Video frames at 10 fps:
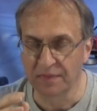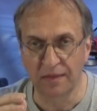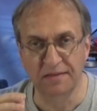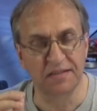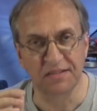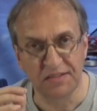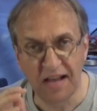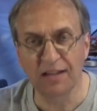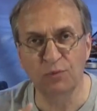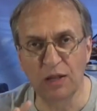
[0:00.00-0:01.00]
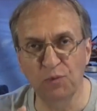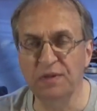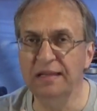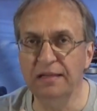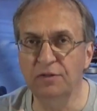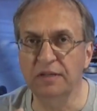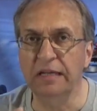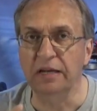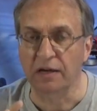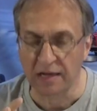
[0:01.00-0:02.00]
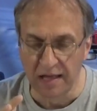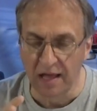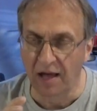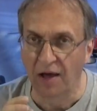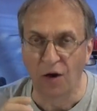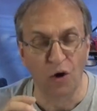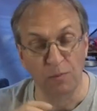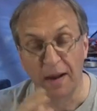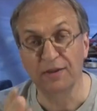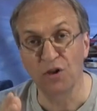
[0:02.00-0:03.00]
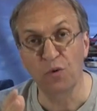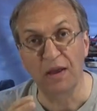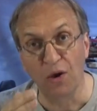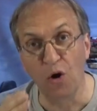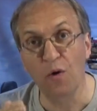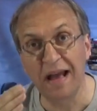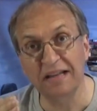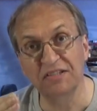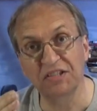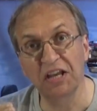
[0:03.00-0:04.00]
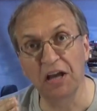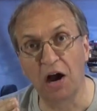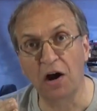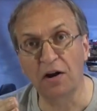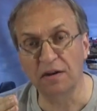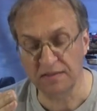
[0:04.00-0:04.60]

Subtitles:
This is not what we need to hear. By the way, OSKR